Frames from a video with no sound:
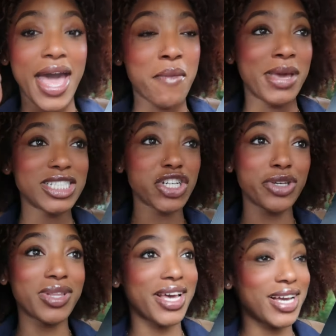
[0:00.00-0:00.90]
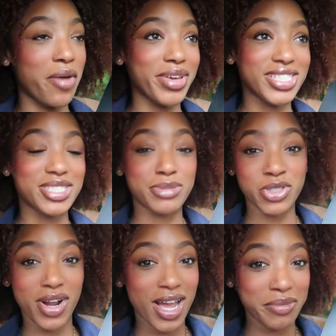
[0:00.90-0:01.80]
and make sure you like, comment, and
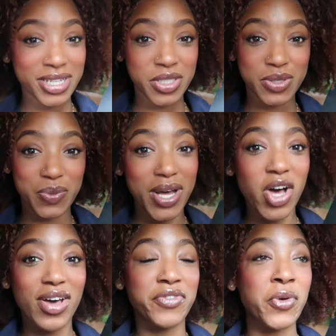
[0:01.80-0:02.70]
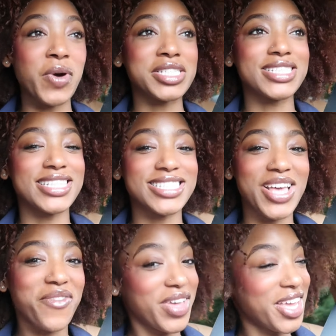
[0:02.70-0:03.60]
subscribe as well if you're watching
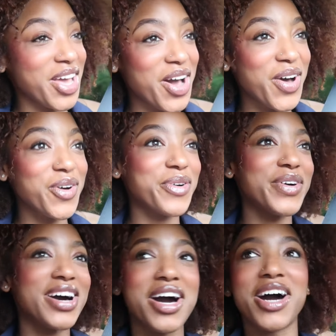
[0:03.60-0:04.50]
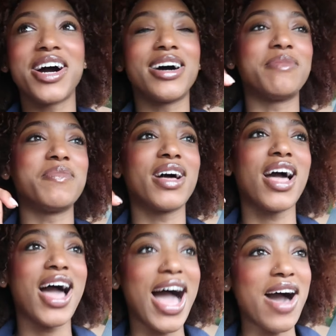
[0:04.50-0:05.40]
this video. I
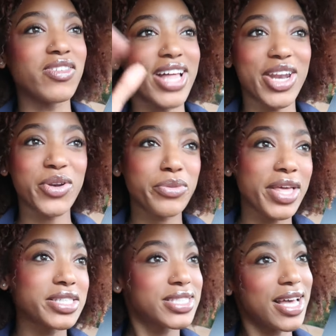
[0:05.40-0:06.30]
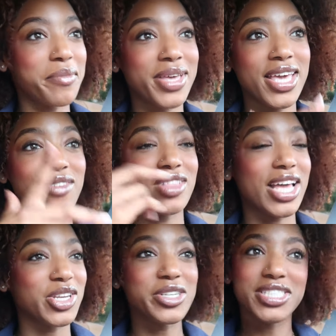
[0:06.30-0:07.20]
have a lot of new things coming. If you
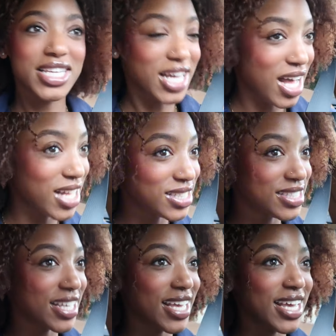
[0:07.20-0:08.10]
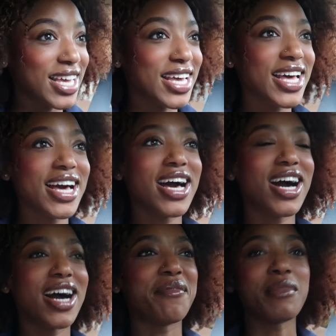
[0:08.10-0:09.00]
like nursing content,
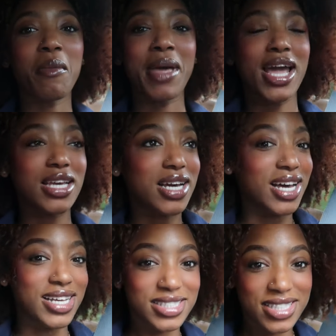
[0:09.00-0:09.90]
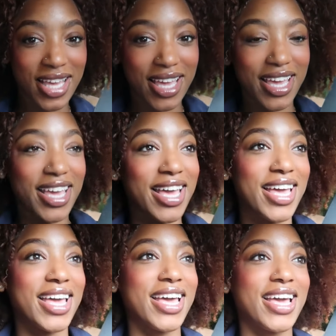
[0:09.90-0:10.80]
baddie
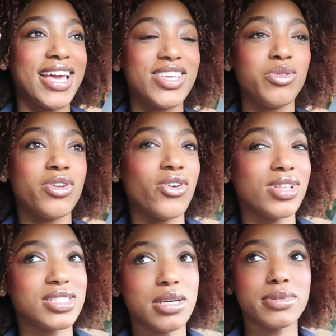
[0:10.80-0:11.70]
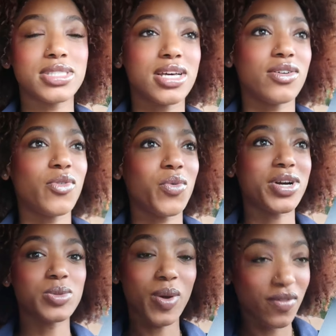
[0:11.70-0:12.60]
content, you know, all that type of stuff,
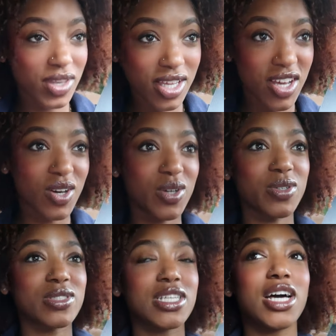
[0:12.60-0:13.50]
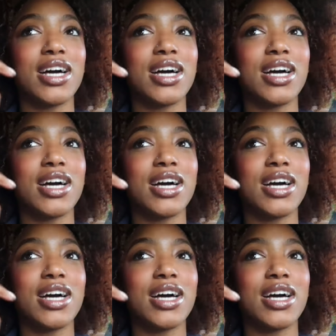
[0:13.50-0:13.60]
watch my videos,